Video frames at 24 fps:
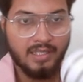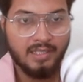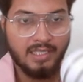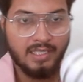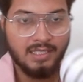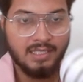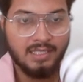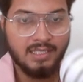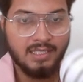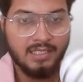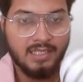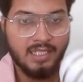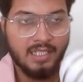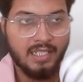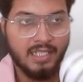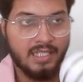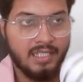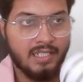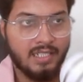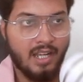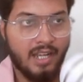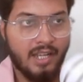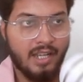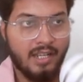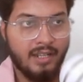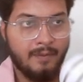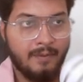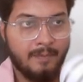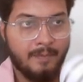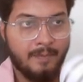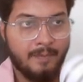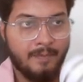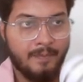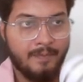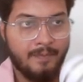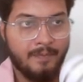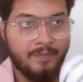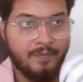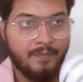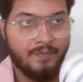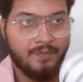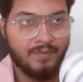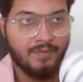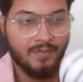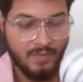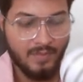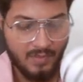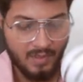this is a history
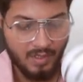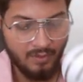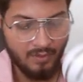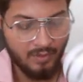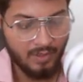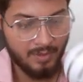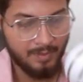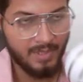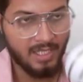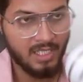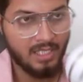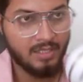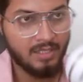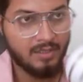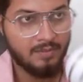one minute